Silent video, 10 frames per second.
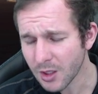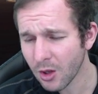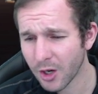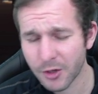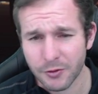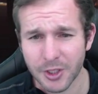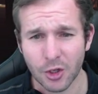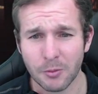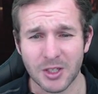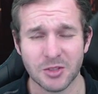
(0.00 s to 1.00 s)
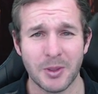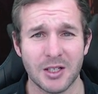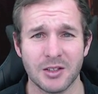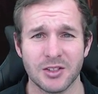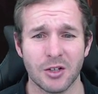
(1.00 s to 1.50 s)
I don't really know much
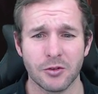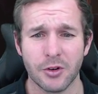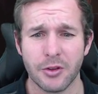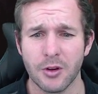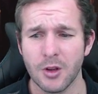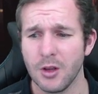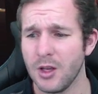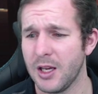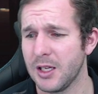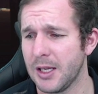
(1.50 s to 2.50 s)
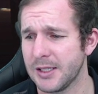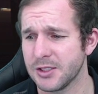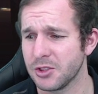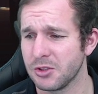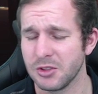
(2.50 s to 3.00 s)
about Delrith as a
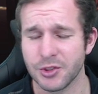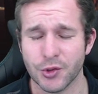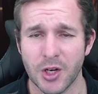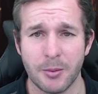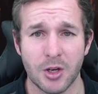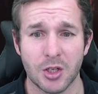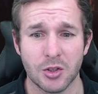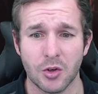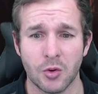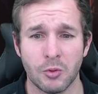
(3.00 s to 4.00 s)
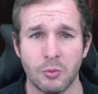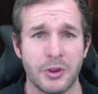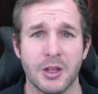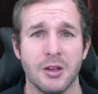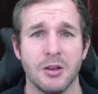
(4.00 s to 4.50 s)
streamer or
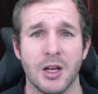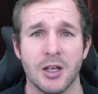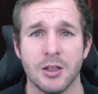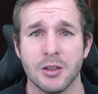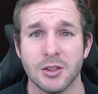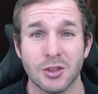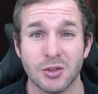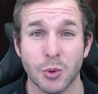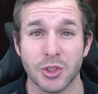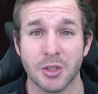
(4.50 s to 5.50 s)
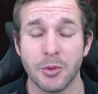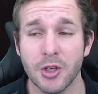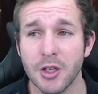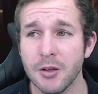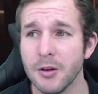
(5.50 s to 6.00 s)
within the Twitch
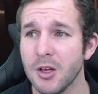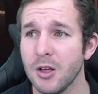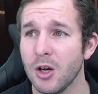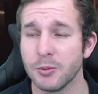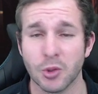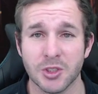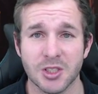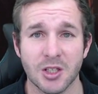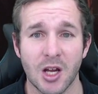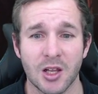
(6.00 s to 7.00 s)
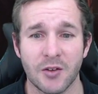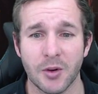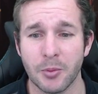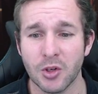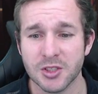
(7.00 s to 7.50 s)
community. I'm sure he's a lovely
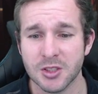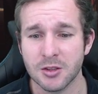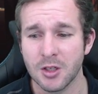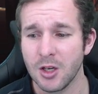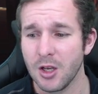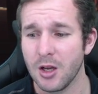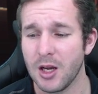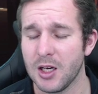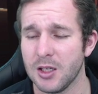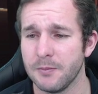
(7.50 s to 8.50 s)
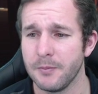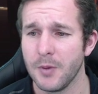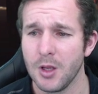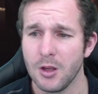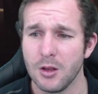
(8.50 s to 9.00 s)
person.
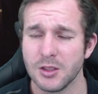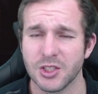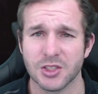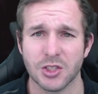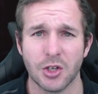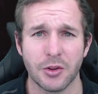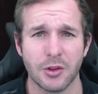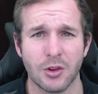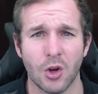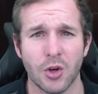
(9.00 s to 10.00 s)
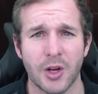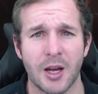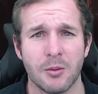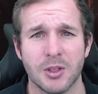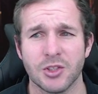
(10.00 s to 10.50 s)
Just I don't know
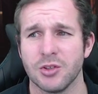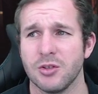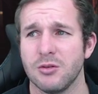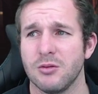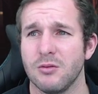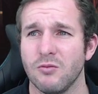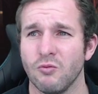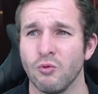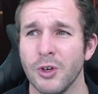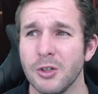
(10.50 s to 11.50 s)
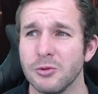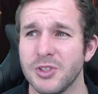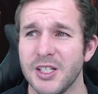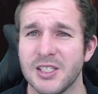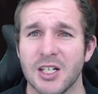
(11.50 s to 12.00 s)
how much real
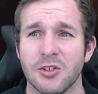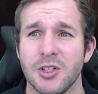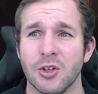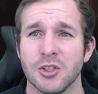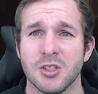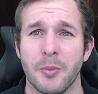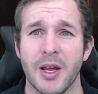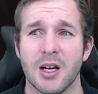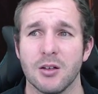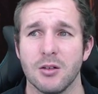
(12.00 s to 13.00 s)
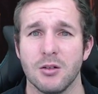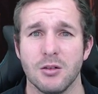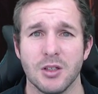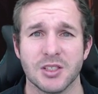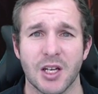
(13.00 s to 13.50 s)
detail he knows about
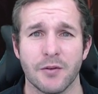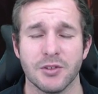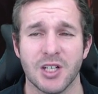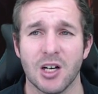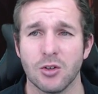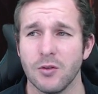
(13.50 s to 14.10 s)
Escape from Tarkov,